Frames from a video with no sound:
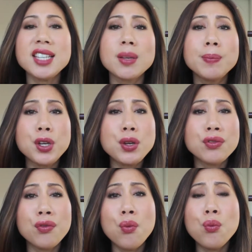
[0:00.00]
It's a
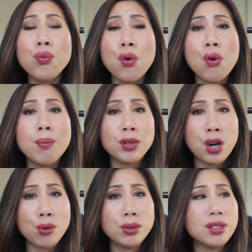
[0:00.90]
beautiful warm
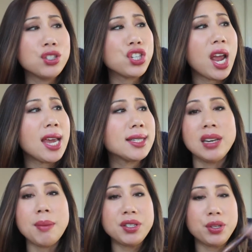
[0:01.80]
golden shade.
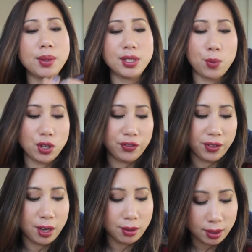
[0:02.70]
Let me do a swatch
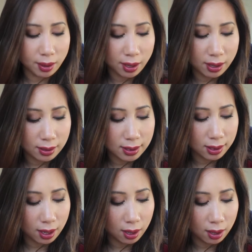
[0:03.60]
for you so you can
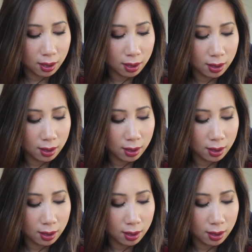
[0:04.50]
see.